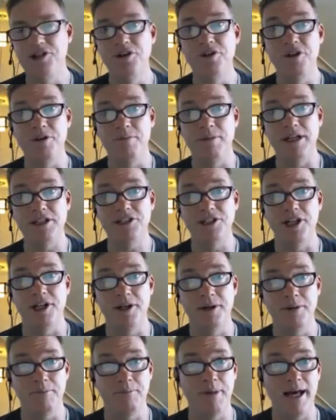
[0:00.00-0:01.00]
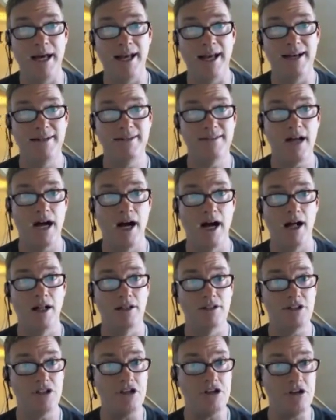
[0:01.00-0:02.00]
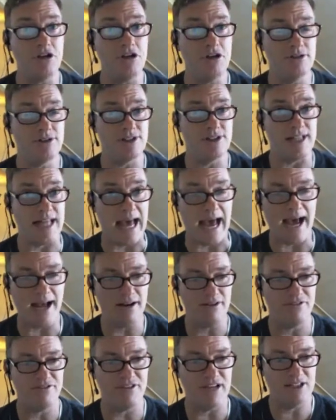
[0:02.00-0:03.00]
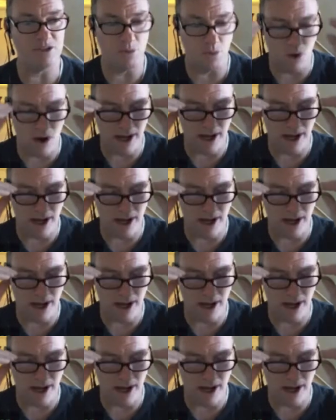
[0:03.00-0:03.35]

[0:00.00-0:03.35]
phase 2, the mission, but I'll use that.